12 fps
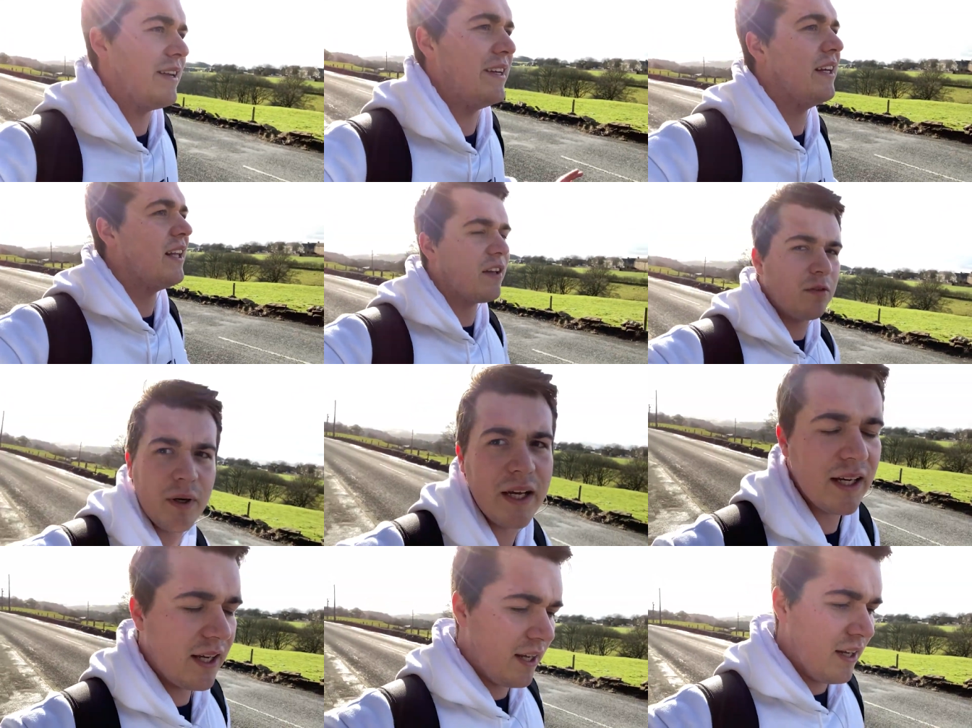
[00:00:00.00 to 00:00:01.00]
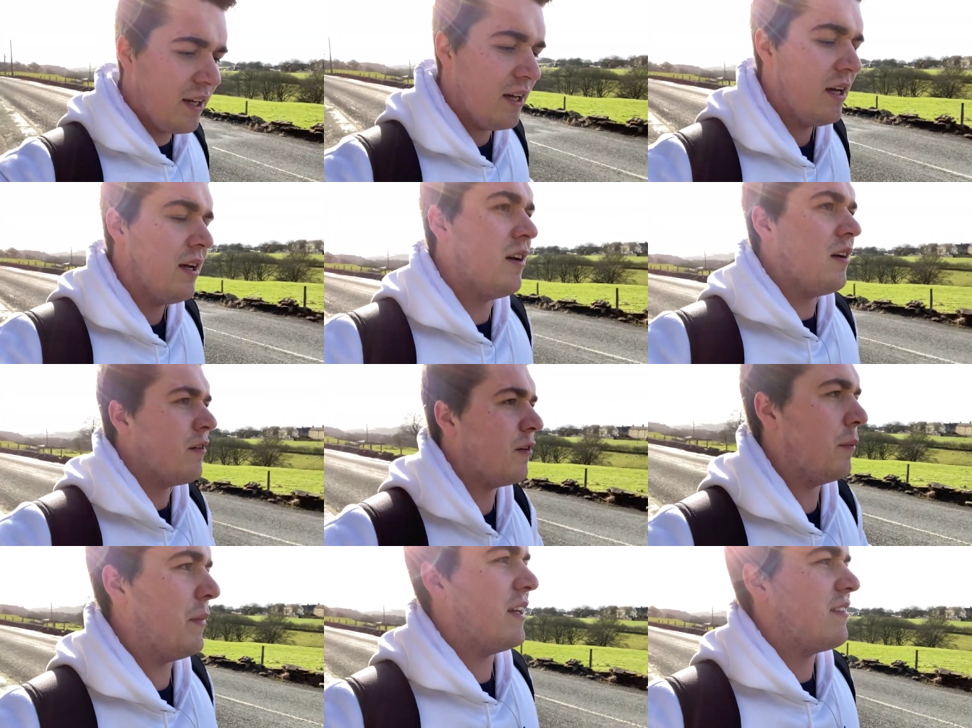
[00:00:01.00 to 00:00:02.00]
I did last week. For
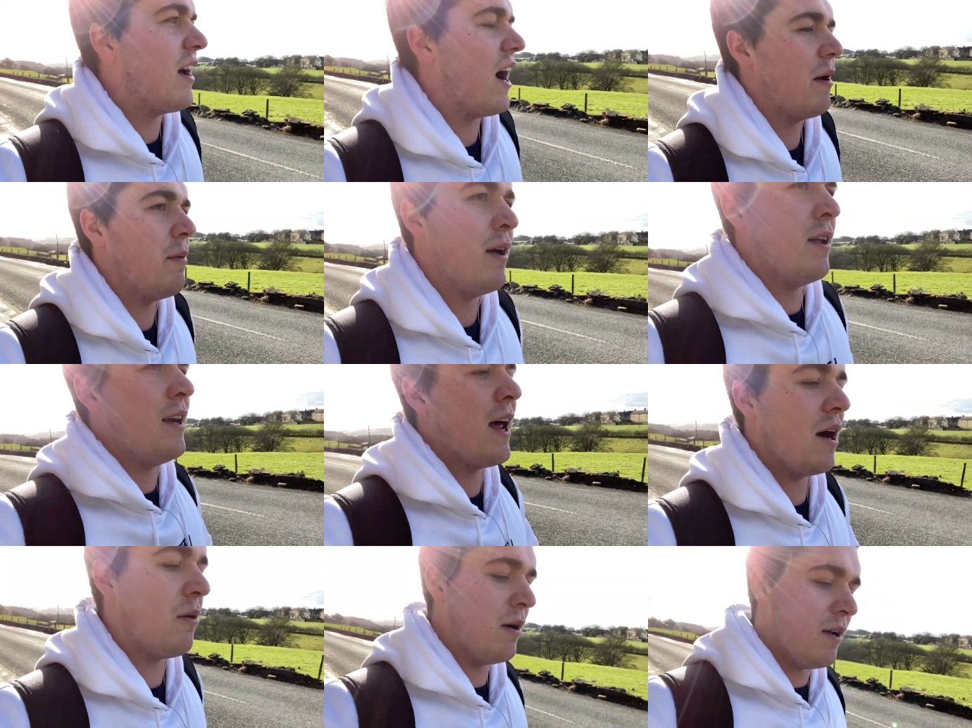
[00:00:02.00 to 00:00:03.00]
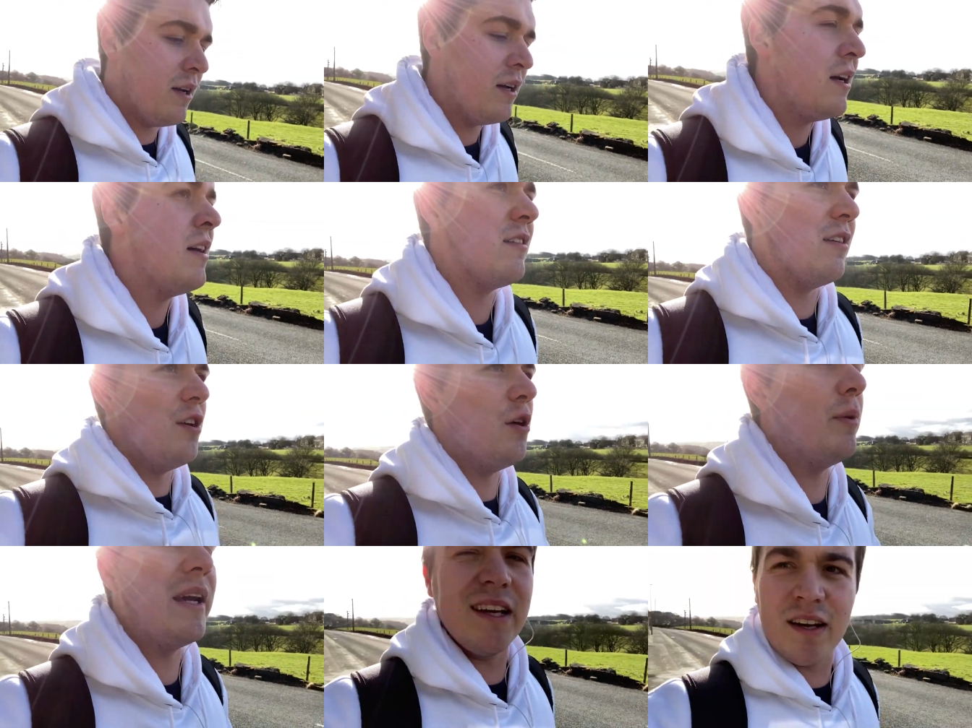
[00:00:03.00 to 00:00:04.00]
the meantime, now it's a new
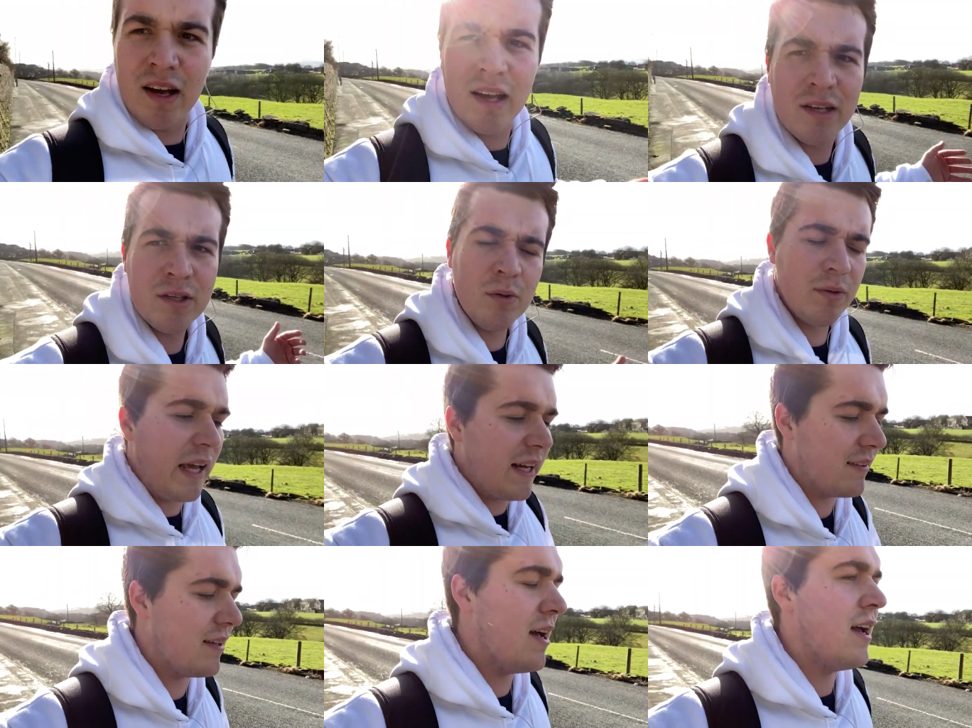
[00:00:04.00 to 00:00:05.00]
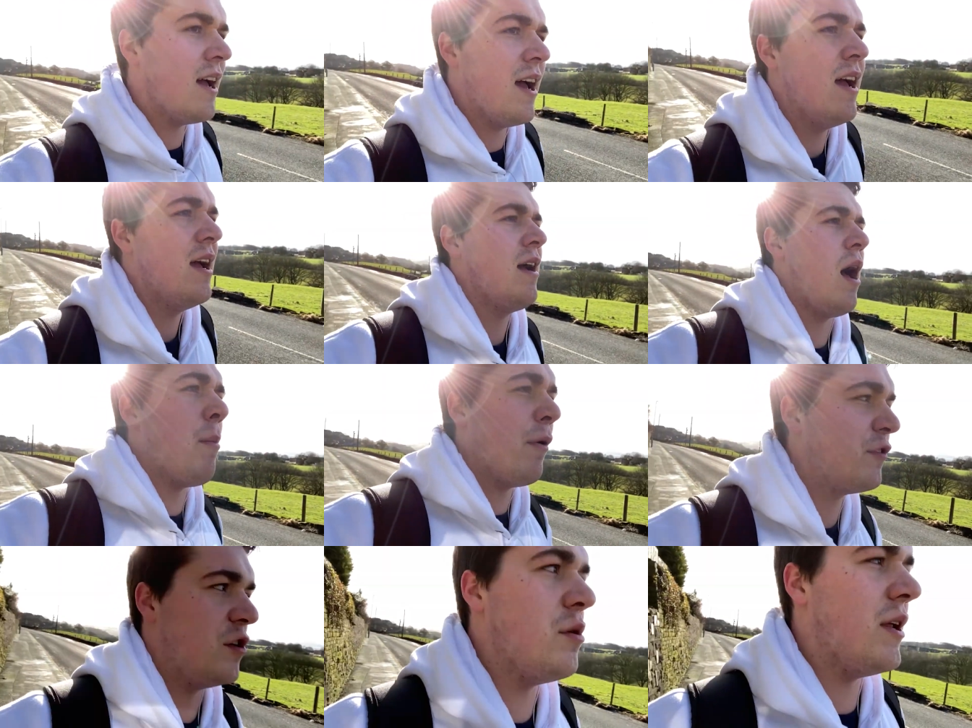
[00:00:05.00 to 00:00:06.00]
week, new things. I'm off
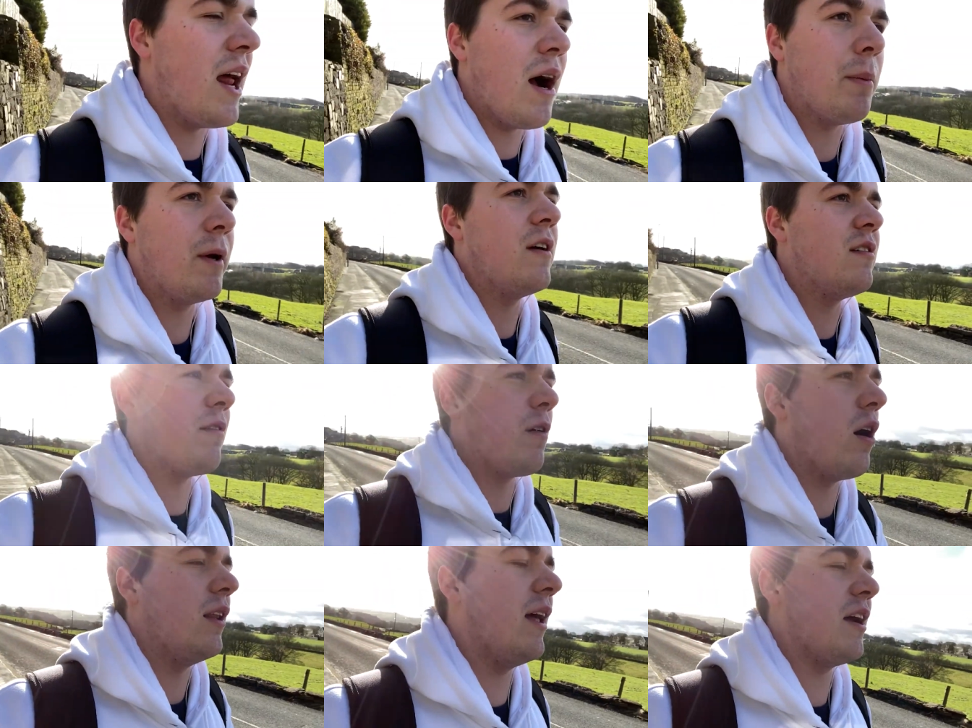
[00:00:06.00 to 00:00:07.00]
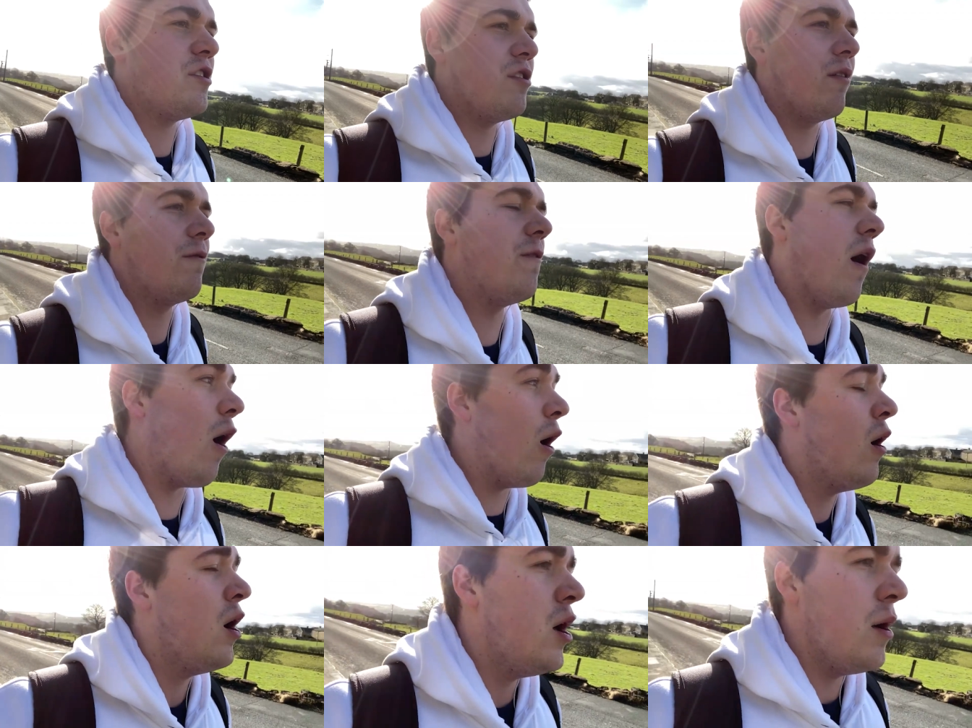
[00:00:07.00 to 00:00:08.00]
to uni now because I've got a lecture at 4,
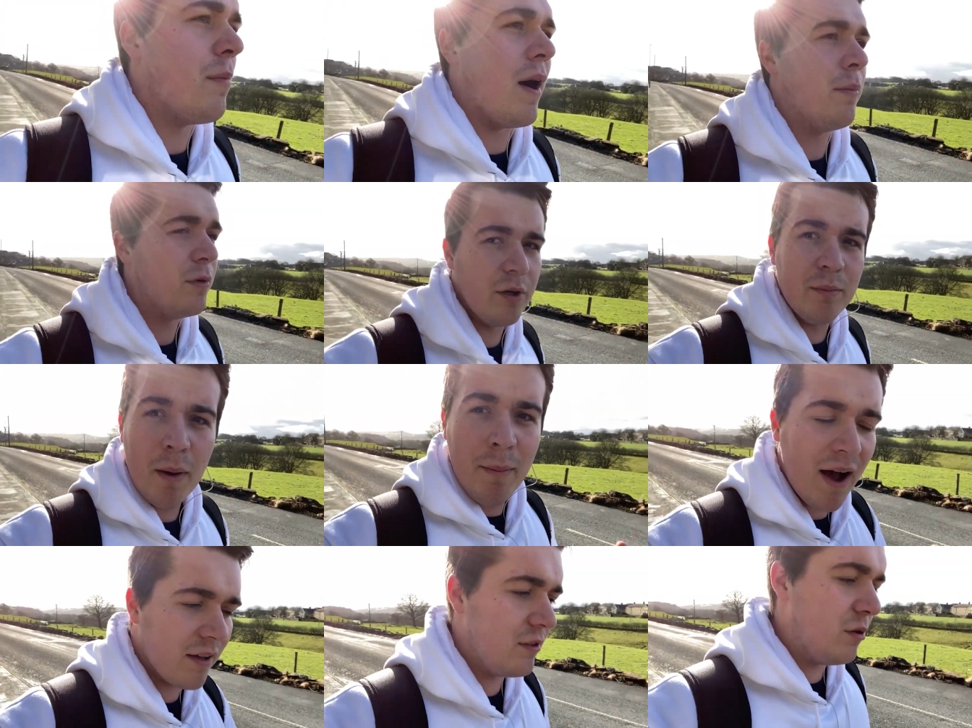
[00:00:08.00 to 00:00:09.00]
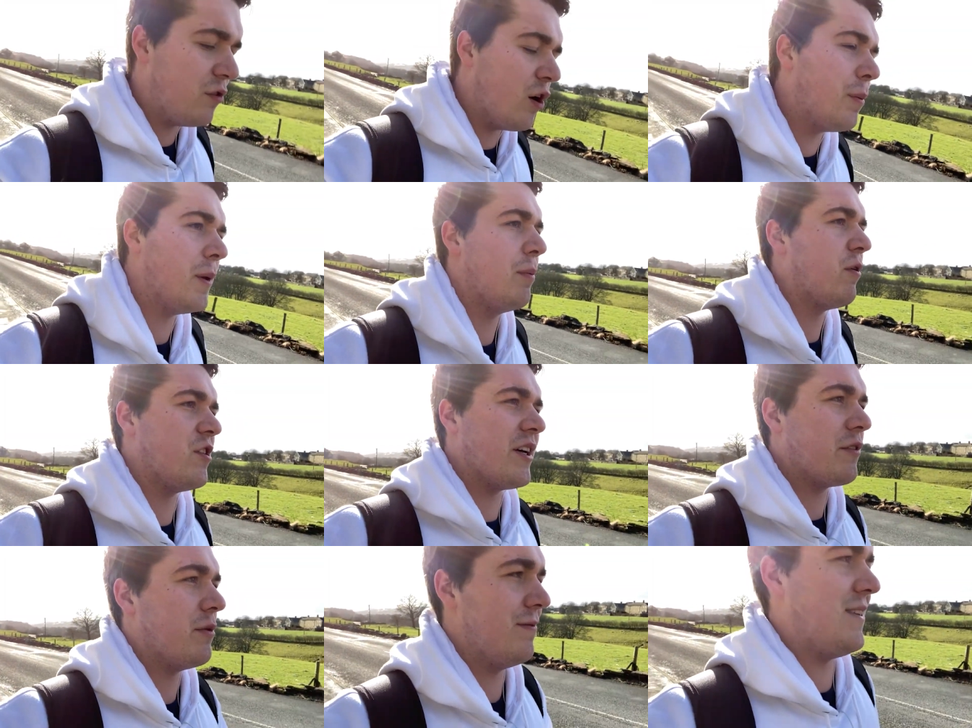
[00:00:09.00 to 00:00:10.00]
but I'm doing my Mars Utopia
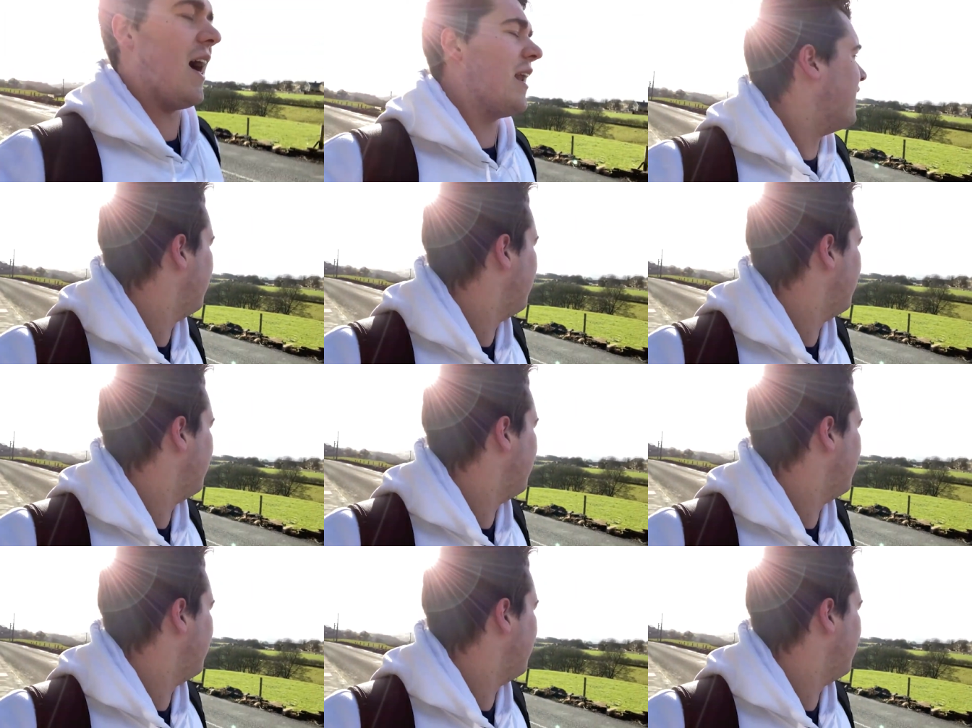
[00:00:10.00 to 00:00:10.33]
project with Dan.